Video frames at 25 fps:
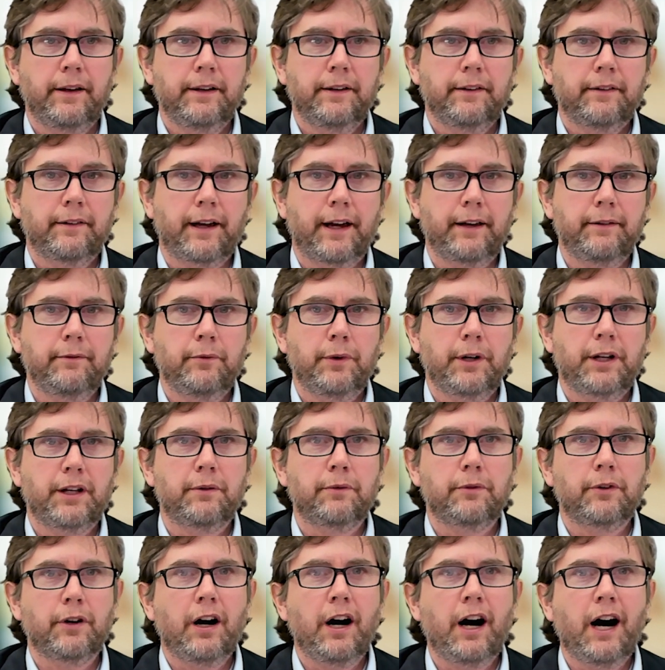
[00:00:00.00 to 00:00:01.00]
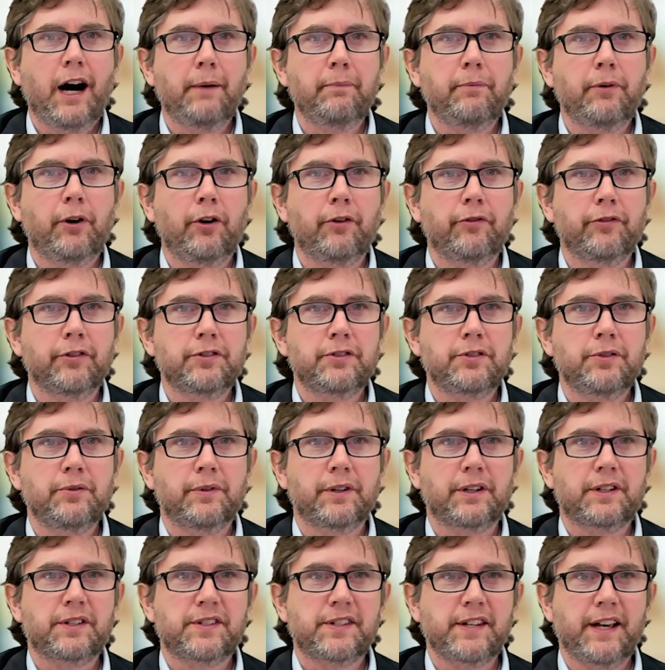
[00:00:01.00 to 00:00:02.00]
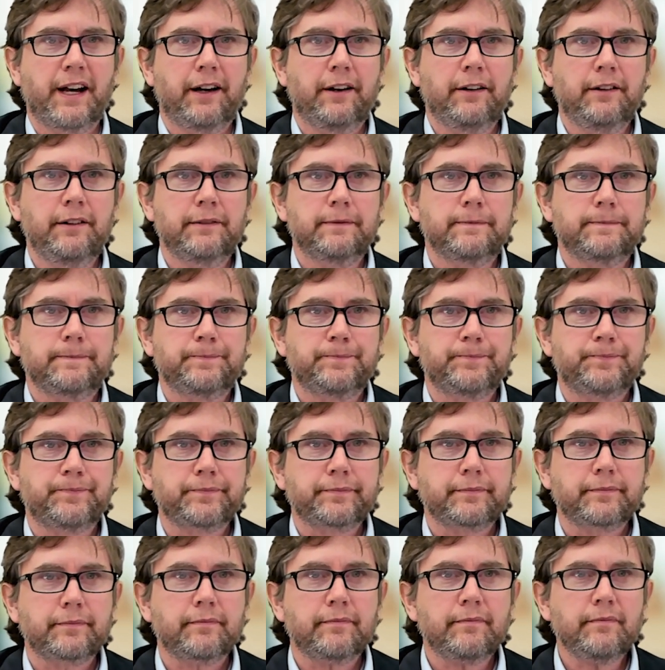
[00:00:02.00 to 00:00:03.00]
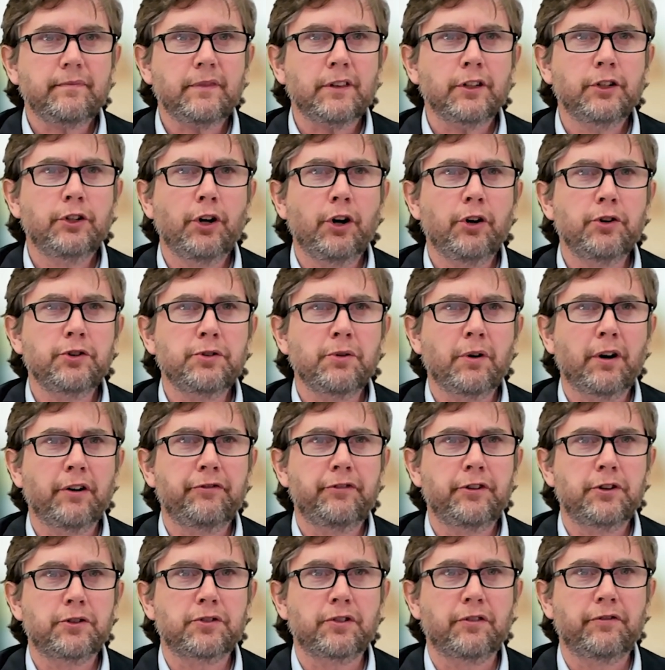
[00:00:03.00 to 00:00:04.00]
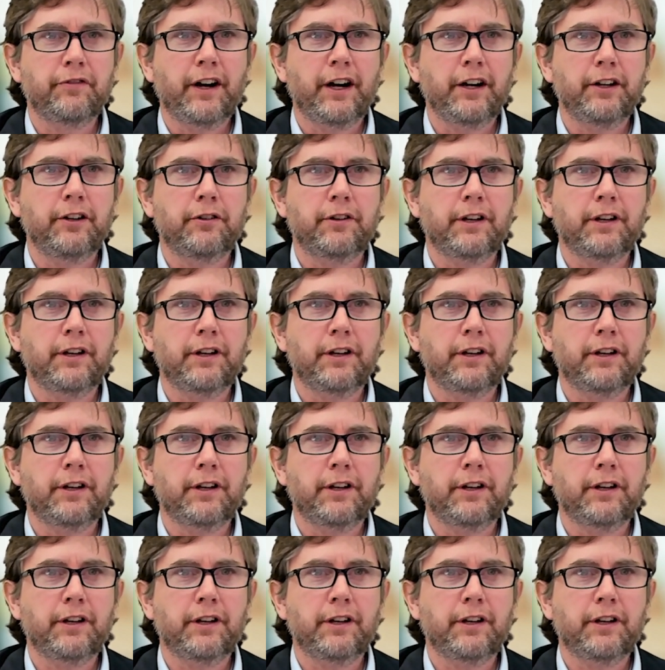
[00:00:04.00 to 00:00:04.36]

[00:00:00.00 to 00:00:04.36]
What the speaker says: Okay, we can hop over to Excel, go to our future value